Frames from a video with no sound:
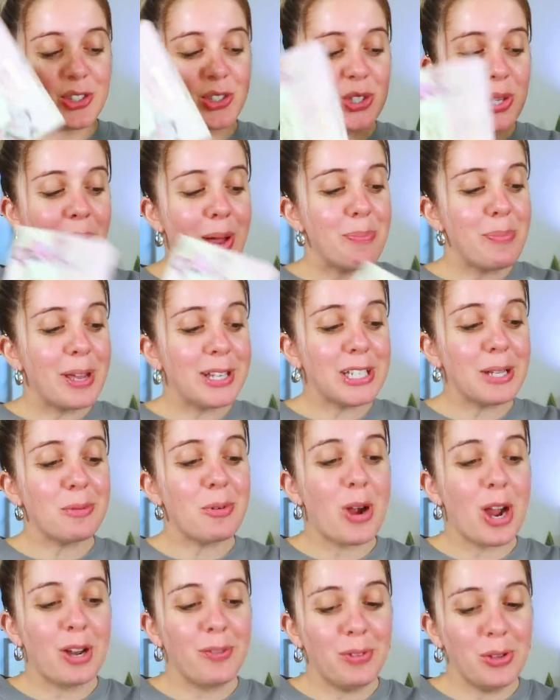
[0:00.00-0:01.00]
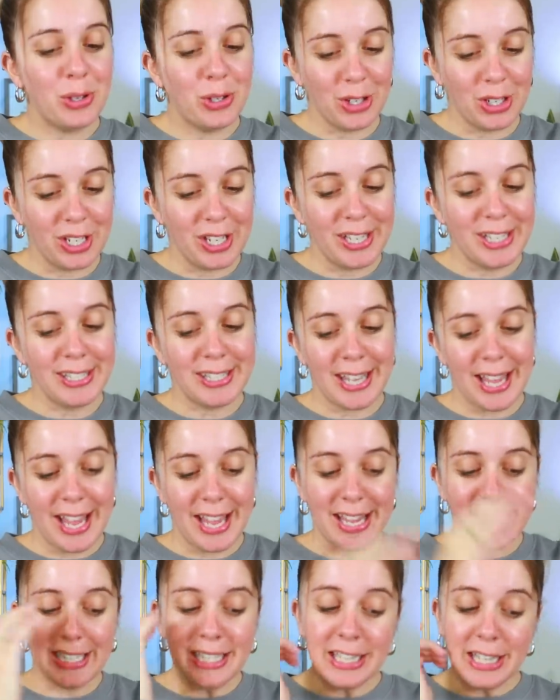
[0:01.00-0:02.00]
So I picked up quite a few goodies
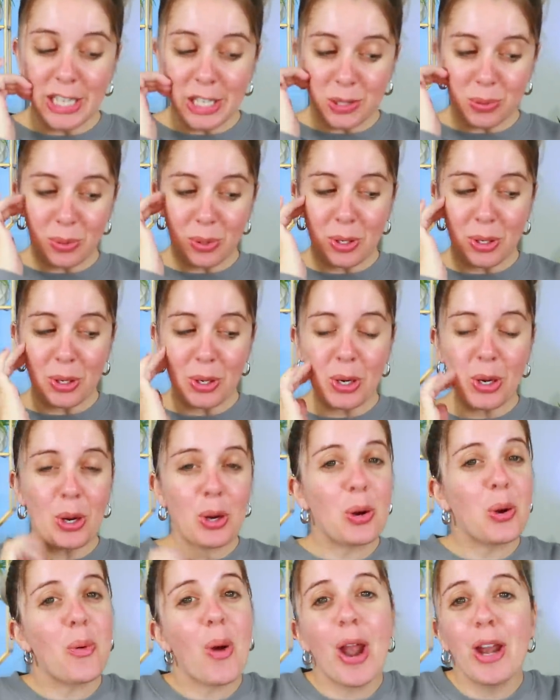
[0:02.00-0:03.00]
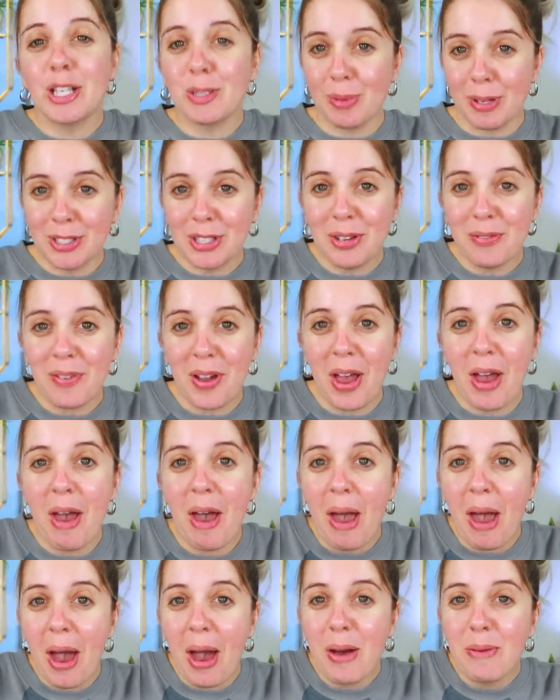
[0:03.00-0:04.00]
and these were quite expensive.
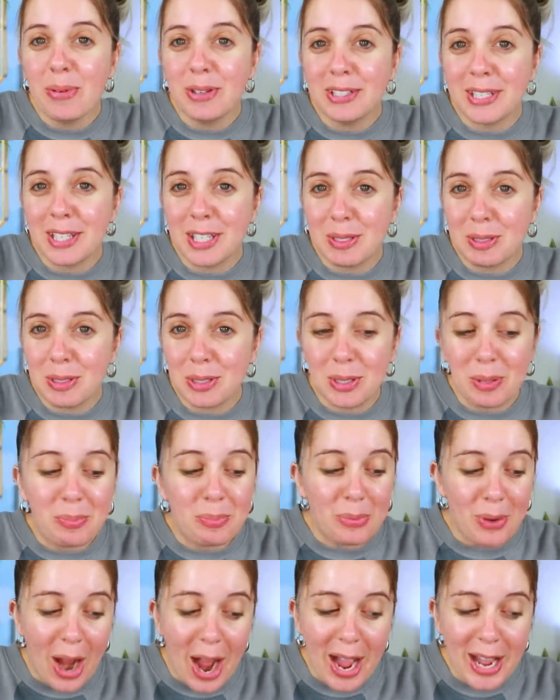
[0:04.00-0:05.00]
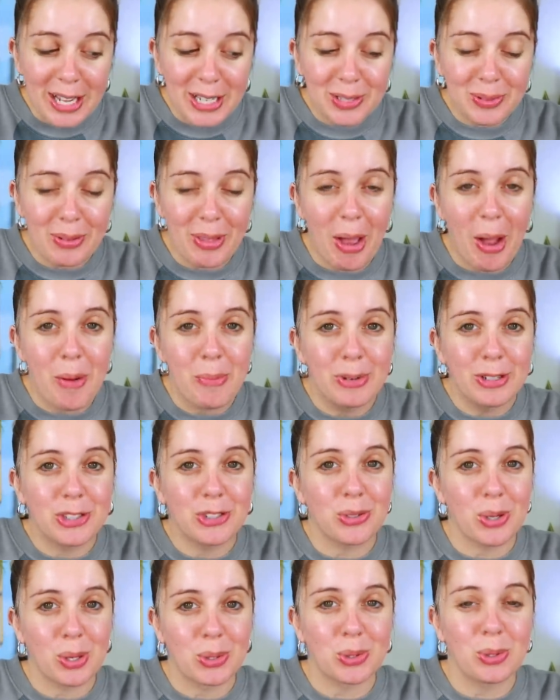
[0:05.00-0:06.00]
I was surprised with how much
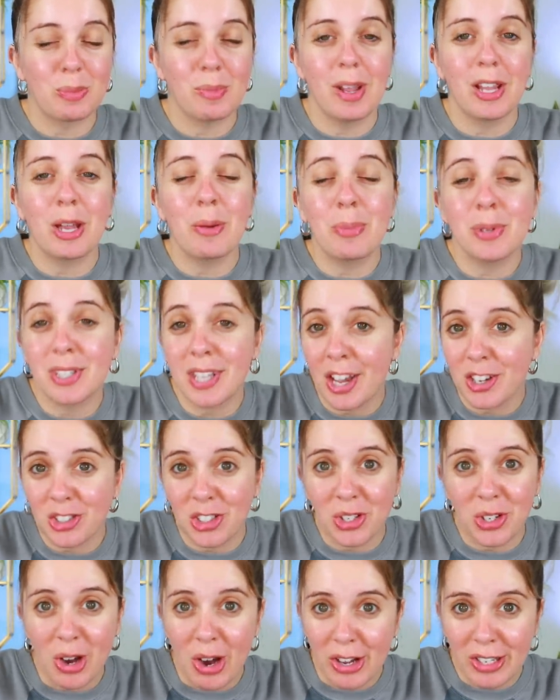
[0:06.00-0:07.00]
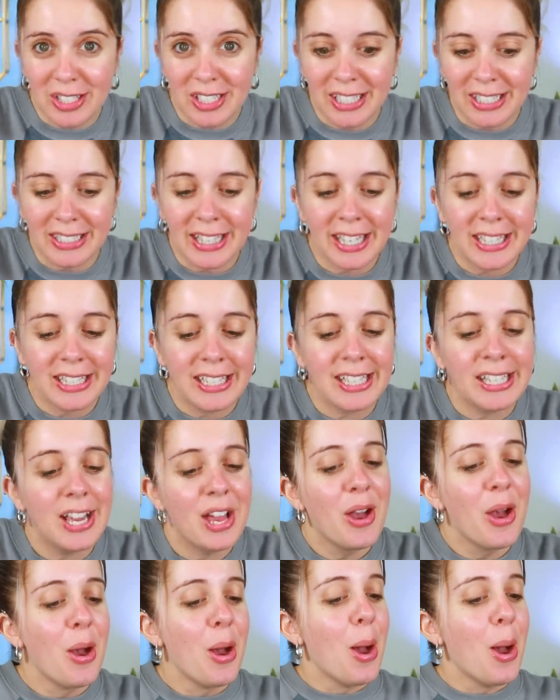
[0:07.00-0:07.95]
drugstore makeup is actually costing lately.